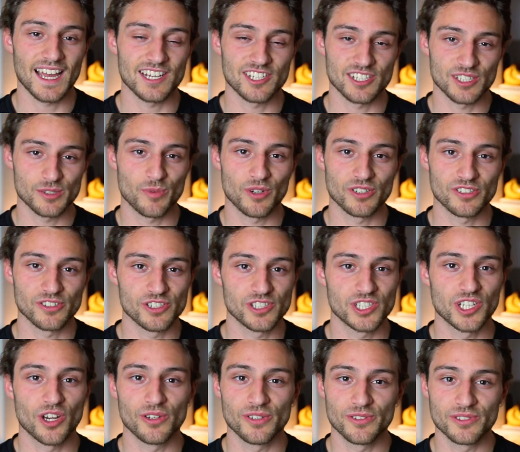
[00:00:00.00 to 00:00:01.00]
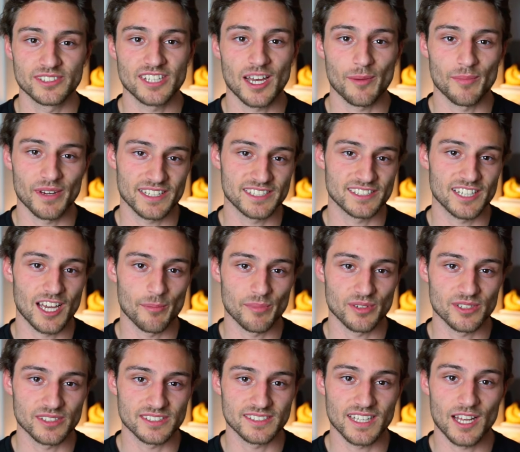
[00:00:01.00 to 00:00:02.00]
I just want to show you some
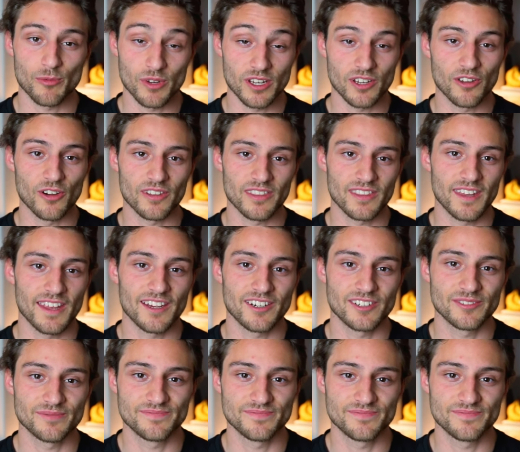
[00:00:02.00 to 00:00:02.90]
examples that we got there.